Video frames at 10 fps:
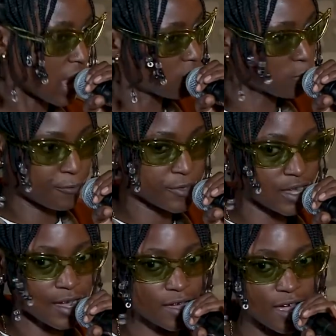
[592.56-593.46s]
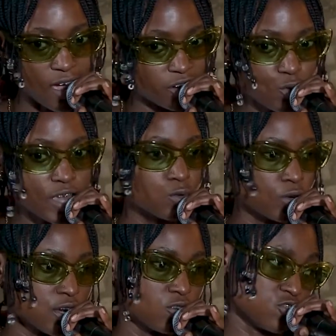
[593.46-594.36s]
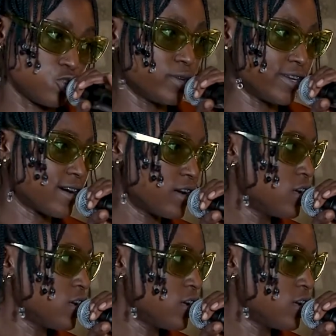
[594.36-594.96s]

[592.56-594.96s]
don't think I knew anyone that was doing that